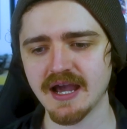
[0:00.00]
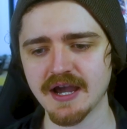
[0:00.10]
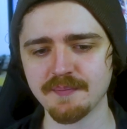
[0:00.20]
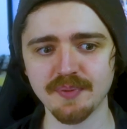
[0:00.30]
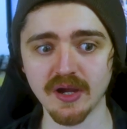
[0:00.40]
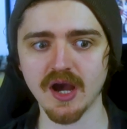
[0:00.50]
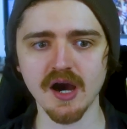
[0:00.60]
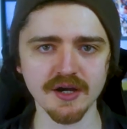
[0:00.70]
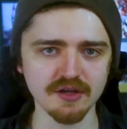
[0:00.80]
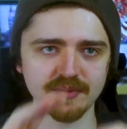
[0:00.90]
Um, but
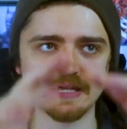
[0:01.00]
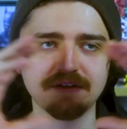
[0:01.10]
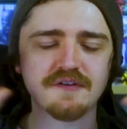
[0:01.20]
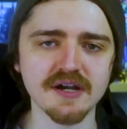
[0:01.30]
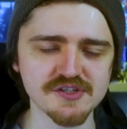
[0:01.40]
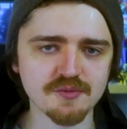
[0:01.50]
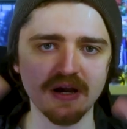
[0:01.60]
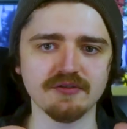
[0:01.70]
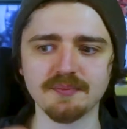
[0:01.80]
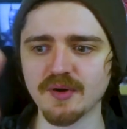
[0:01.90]
arguably, if I zoom
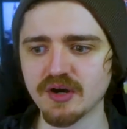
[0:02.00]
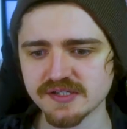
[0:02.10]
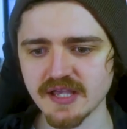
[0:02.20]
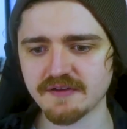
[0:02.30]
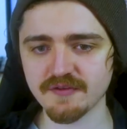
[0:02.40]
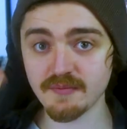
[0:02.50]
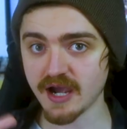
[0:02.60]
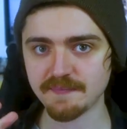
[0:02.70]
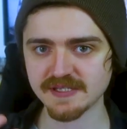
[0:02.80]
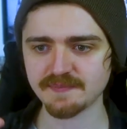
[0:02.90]
out of the box, like from
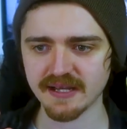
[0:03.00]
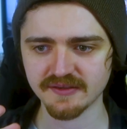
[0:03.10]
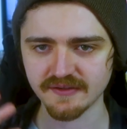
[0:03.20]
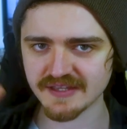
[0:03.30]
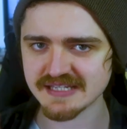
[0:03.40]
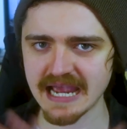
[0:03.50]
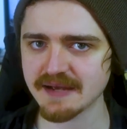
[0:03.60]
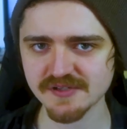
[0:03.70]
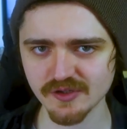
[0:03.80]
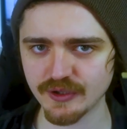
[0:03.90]
my perspective, there's
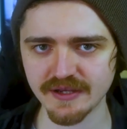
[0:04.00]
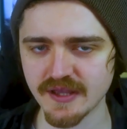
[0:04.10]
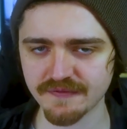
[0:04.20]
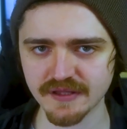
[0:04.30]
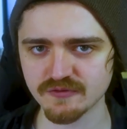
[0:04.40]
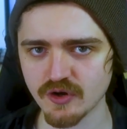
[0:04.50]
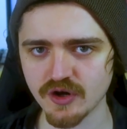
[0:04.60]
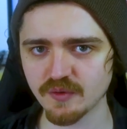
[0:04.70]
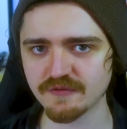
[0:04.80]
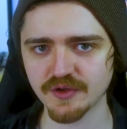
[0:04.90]
absolutely nothing
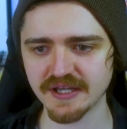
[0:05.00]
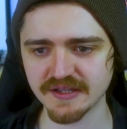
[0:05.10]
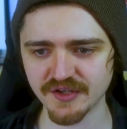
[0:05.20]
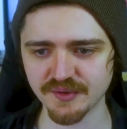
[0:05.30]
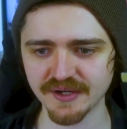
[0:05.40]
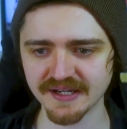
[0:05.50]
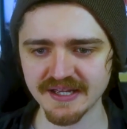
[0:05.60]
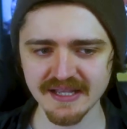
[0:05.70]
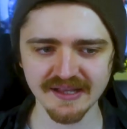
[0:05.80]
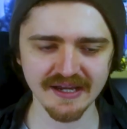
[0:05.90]
wrong with what they're doing.
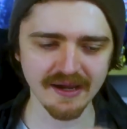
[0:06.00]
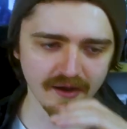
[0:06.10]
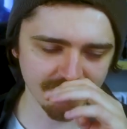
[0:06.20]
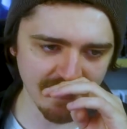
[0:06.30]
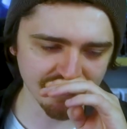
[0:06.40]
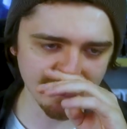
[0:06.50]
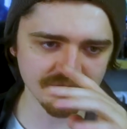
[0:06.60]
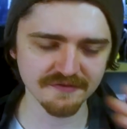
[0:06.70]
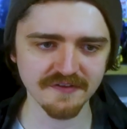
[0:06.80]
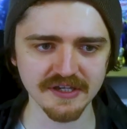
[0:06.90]
Like I found it
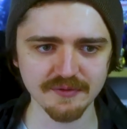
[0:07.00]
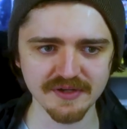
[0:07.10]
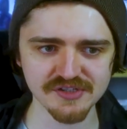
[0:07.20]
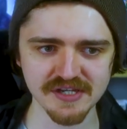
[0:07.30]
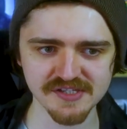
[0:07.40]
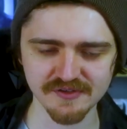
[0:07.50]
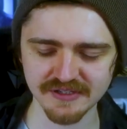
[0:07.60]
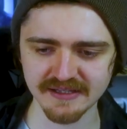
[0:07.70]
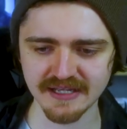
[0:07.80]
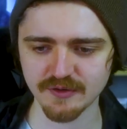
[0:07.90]
even funny when Chester
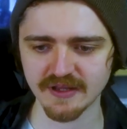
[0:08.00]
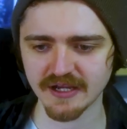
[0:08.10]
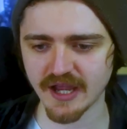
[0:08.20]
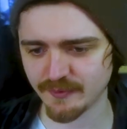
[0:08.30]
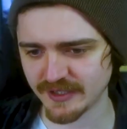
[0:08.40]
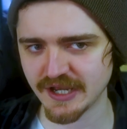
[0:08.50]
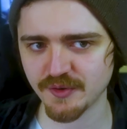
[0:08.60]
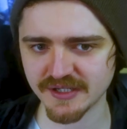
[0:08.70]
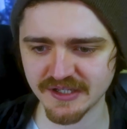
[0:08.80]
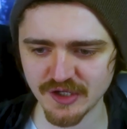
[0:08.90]
and Allegra were like, "We
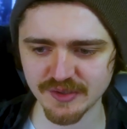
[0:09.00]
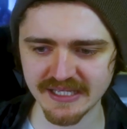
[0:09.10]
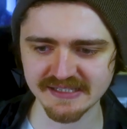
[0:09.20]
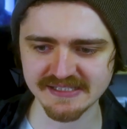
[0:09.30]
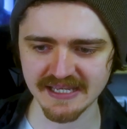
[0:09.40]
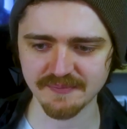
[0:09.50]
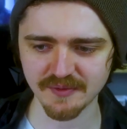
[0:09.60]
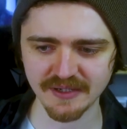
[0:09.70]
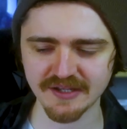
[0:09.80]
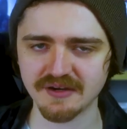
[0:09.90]
know we're the new kids here,
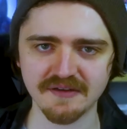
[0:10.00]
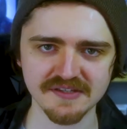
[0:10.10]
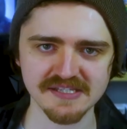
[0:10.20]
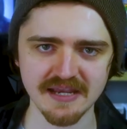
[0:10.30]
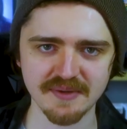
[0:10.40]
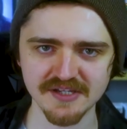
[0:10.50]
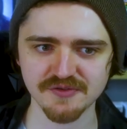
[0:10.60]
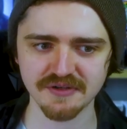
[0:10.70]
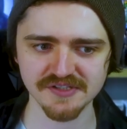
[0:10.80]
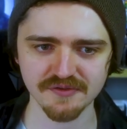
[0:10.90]
but we don't have the same
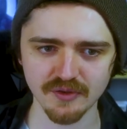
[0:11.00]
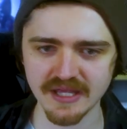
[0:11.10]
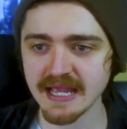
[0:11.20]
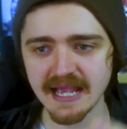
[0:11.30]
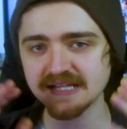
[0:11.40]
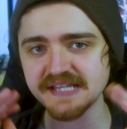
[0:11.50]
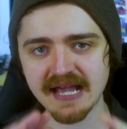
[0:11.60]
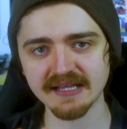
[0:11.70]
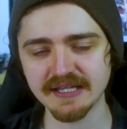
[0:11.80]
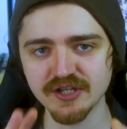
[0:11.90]
history as someone."
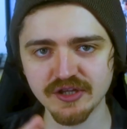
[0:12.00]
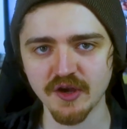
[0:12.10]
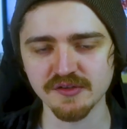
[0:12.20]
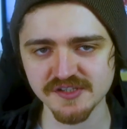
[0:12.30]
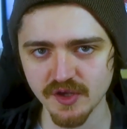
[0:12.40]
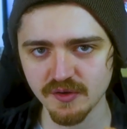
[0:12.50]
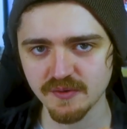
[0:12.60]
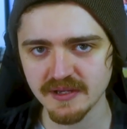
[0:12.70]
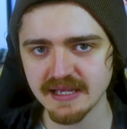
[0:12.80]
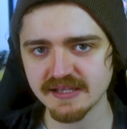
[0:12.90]
Exactly, you don't.
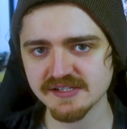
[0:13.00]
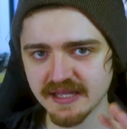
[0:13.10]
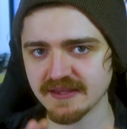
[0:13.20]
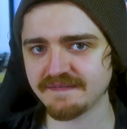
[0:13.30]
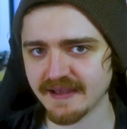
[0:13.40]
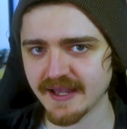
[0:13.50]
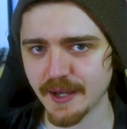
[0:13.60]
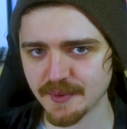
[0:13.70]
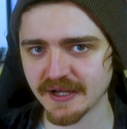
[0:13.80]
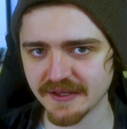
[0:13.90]
So shut the feck
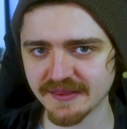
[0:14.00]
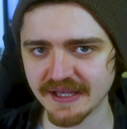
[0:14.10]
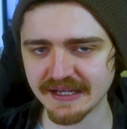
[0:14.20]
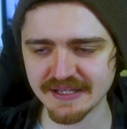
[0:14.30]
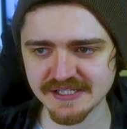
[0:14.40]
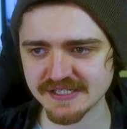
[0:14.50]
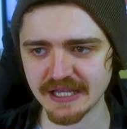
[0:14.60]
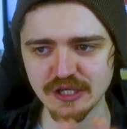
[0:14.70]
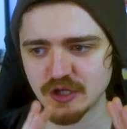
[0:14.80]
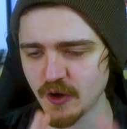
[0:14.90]
up kind of thing. It's just
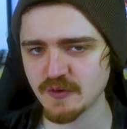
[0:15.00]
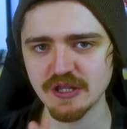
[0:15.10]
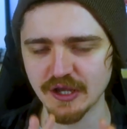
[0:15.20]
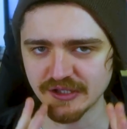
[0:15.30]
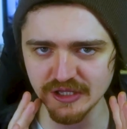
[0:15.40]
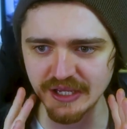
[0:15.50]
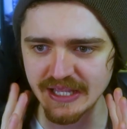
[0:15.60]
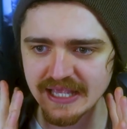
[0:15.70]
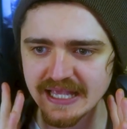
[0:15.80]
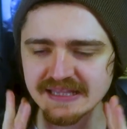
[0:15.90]
like, you don't look,
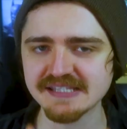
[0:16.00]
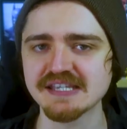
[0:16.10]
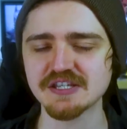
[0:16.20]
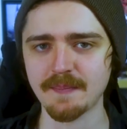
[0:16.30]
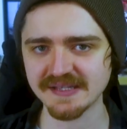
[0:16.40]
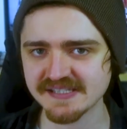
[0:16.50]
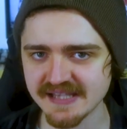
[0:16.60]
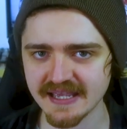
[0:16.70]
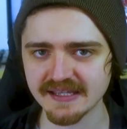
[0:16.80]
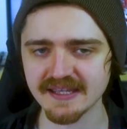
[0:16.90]
like, it, this is a
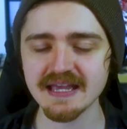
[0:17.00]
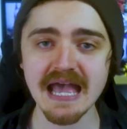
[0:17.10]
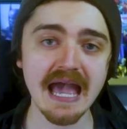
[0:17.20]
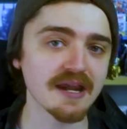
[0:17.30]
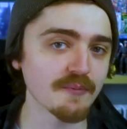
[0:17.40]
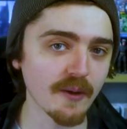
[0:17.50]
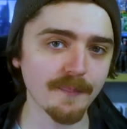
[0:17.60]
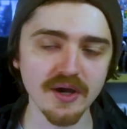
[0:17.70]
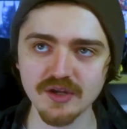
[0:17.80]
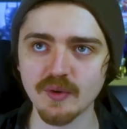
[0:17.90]
mistake. And uh,
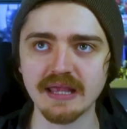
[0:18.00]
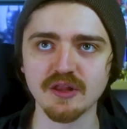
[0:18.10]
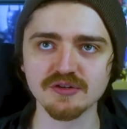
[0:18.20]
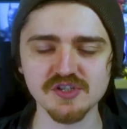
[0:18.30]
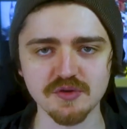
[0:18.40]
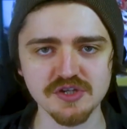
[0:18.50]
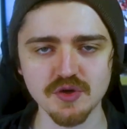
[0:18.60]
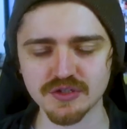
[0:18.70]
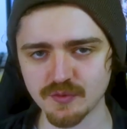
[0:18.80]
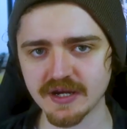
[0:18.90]
by the way, long story
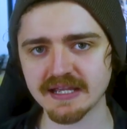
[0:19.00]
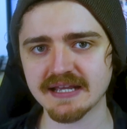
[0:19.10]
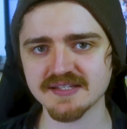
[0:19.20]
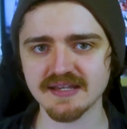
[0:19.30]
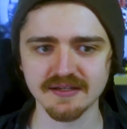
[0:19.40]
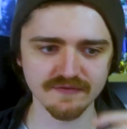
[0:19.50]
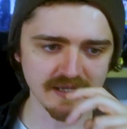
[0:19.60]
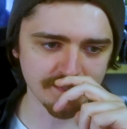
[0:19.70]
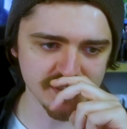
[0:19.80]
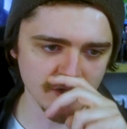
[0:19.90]
short, to when I get to the end of
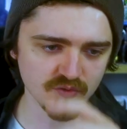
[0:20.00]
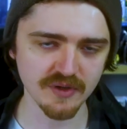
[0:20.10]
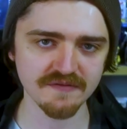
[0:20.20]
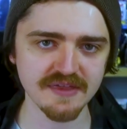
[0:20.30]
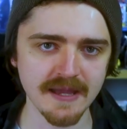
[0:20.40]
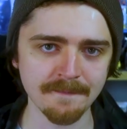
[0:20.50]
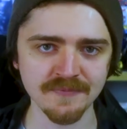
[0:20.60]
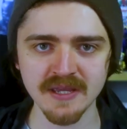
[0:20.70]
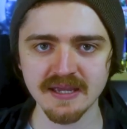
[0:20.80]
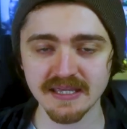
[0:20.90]
the episode with
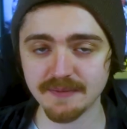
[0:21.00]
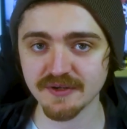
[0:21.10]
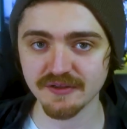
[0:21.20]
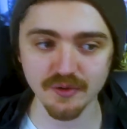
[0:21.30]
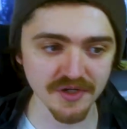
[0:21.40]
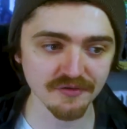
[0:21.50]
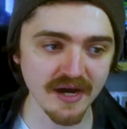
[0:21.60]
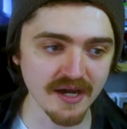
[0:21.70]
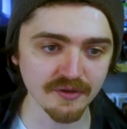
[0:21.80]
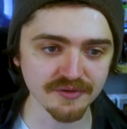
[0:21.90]
them keeping Thawne
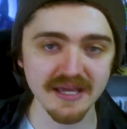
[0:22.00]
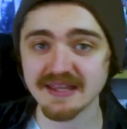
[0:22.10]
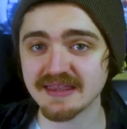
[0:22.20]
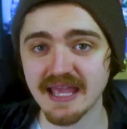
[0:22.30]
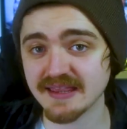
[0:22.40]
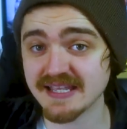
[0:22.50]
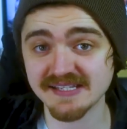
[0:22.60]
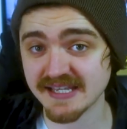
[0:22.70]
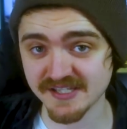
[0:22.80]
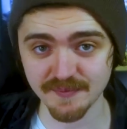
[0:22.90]
around, that
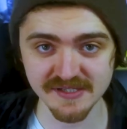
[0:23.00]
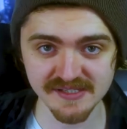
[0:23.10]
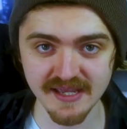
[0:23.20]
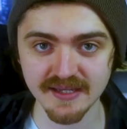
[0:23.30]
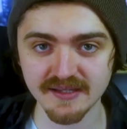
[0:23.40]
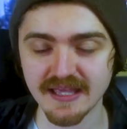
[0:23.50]
this is a mistake.